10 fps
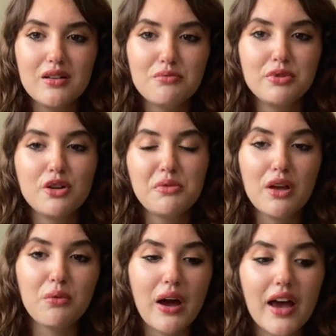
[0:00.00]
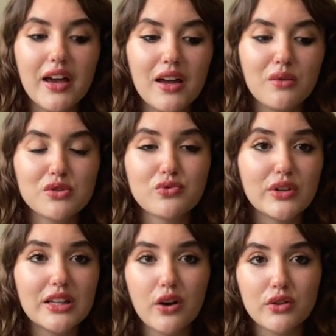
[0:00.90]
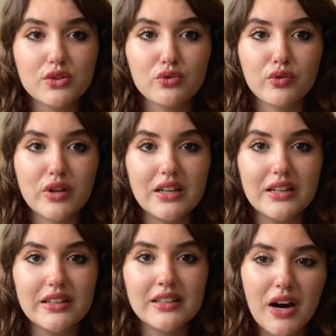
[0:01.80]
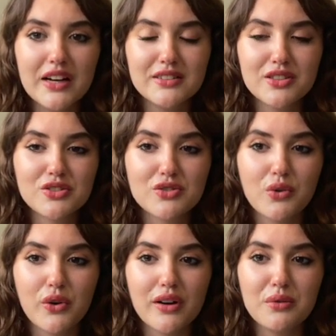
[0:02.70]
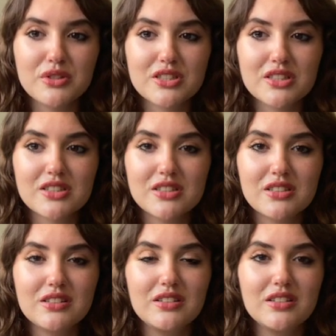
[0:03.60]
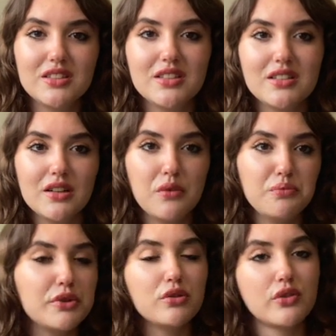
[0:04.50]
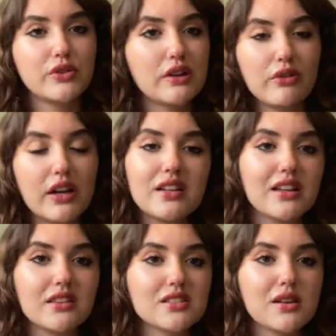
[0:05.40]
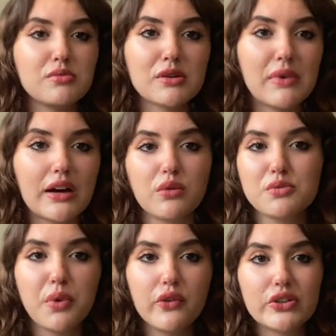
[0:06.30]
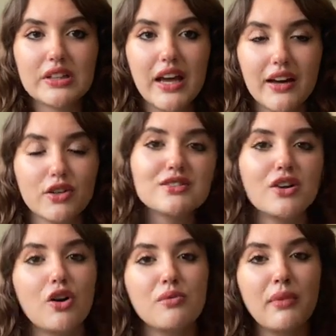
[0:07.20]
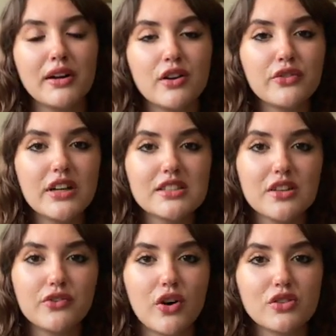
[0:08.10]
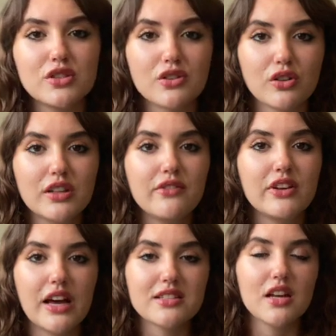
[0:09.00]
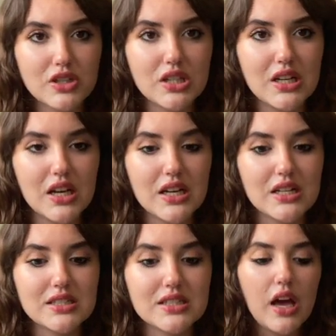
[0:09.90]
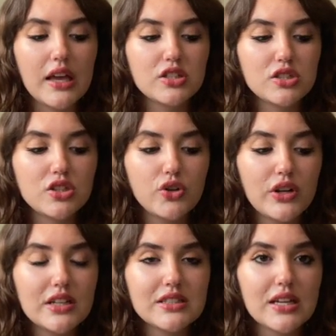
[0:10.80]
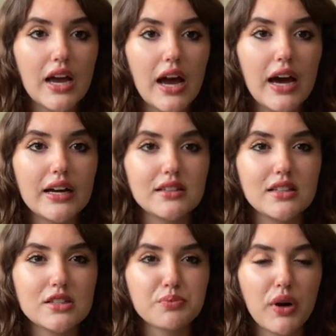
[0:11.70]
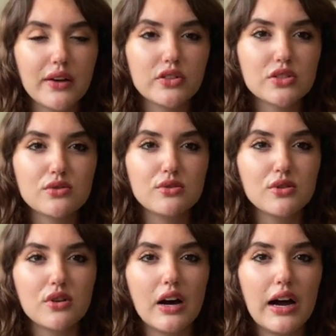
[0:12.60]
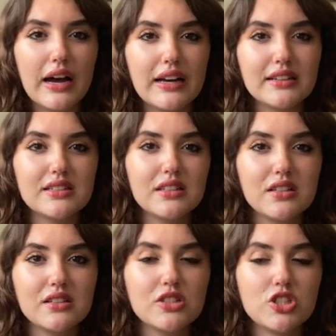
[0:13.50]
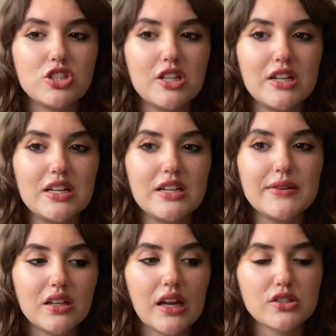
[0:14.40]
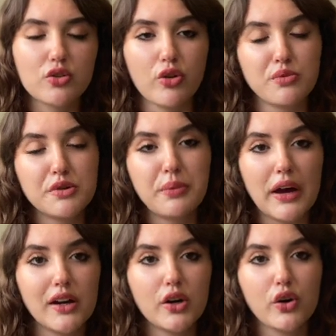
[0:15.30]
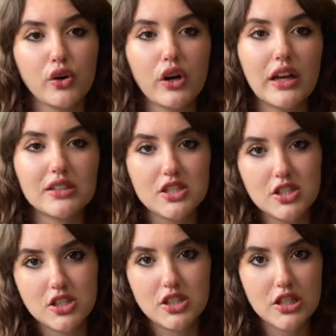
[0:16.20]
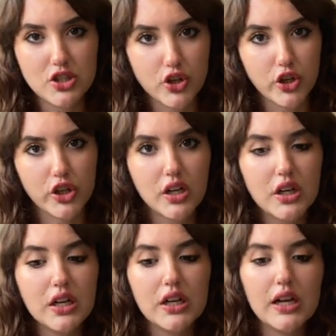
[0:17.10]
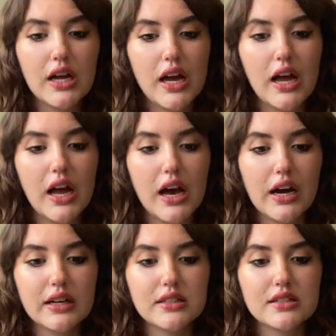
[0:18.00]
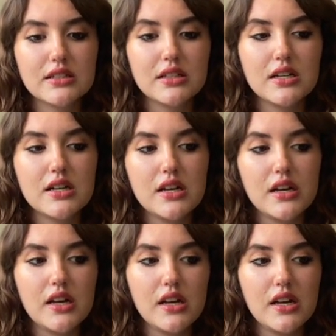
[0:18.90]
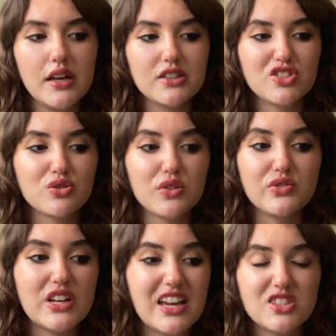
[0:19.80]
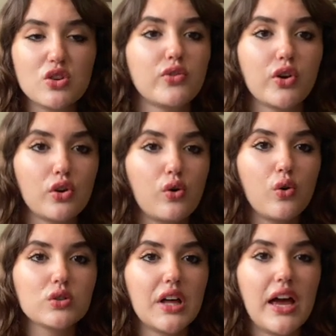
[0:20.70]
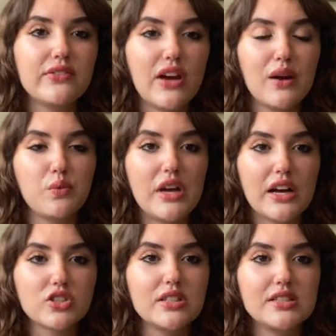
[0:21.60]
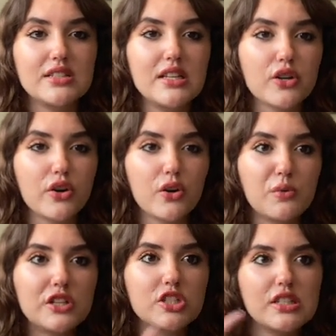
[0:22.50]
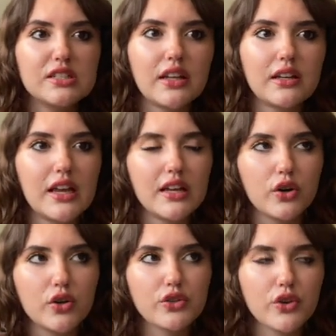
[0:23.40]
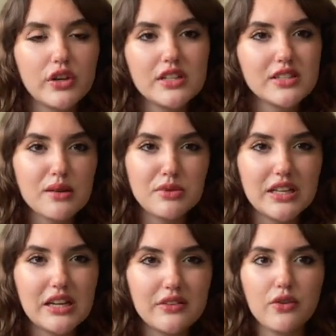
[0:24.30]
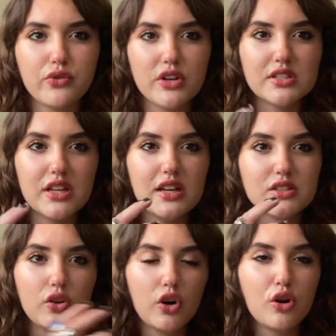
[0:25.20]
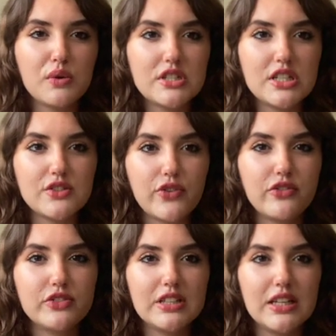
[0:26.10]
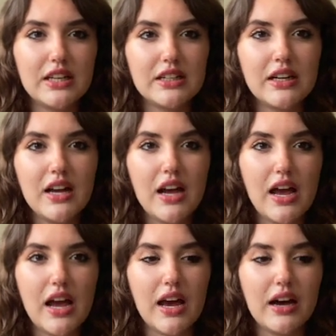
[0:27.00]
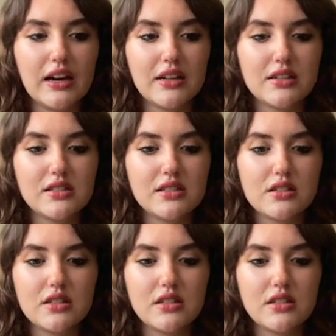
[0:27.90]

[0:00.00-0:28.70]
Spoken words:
blew me away. It was really hard to read and the story was just beautifully written and the subject matter was perfectly handled. So My Dark Vanessa follows this girl named Vanessa. She is a student at this private school and she gets groomed by her English teacher and it sort of takes over her whole life, and we actually see her when she's like in her 30s, I believe, versus her when she's 15. And